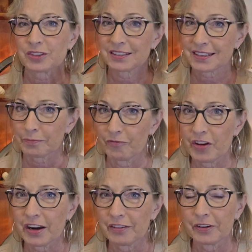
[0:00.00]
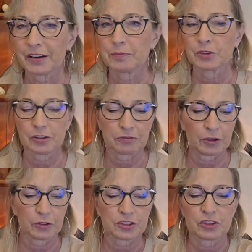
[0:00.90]
It's very, very
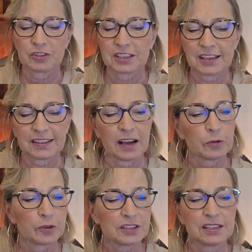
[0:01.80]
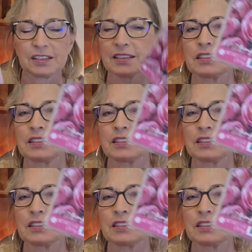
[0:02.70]
beautiful. So you take that woodsiness